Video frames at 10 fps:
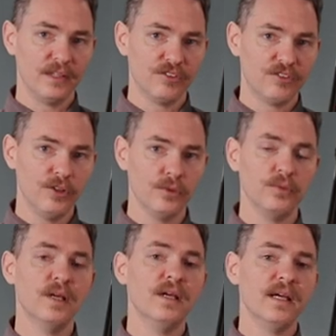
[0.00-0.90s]
this tune,
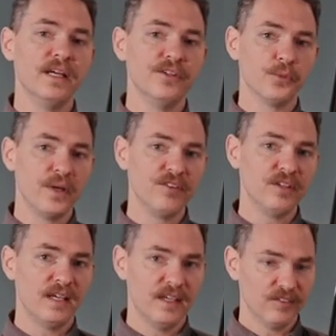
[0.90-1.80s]
and the
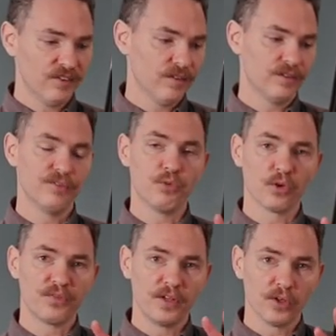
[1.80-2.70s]
reason is the
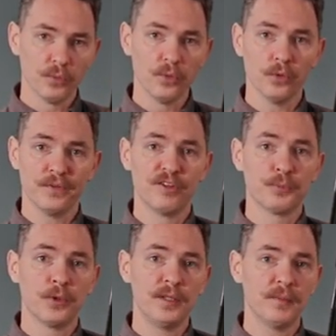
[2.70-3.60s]
fourth finger rule. That's
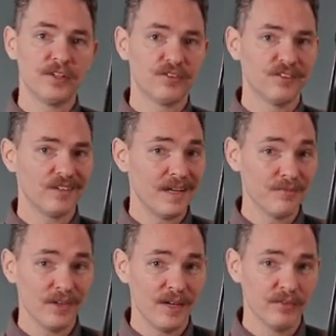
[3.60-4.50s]
pretty much the same
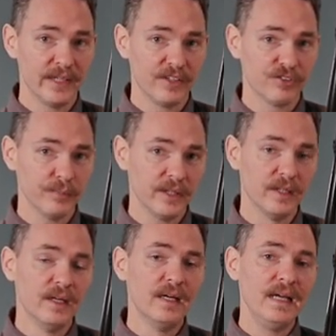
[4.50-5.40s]
for every instrument.
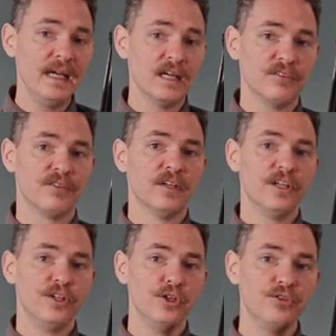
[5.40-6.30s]
If
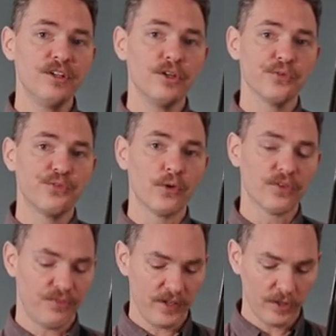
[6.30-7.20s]
using your
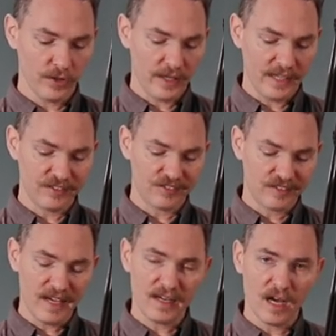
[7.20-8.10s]
fourth finger
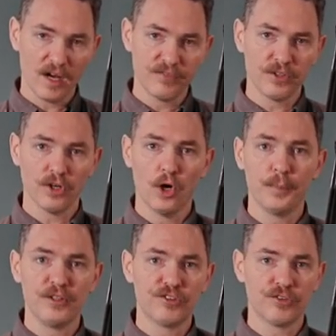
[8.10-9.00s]
instead of your
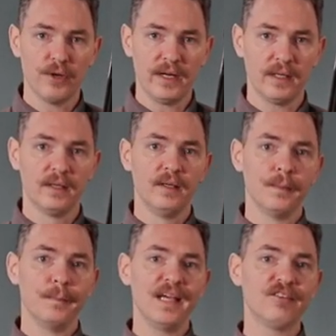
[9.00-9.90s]
open string
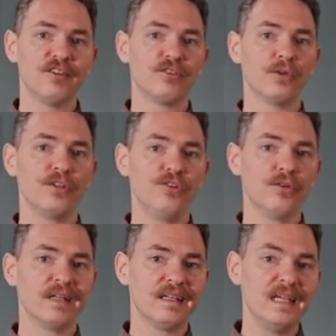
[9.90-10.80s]
makes it so that you
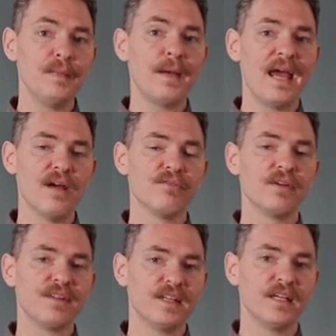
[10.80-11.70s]
can keep
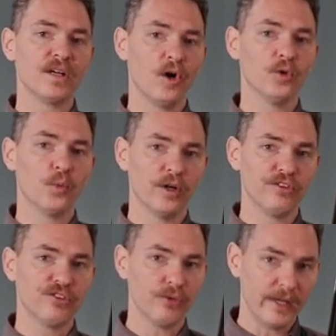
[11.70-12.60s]
everything on one
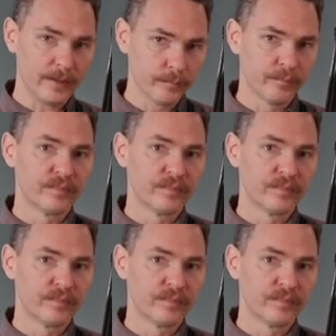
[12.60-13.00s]
string,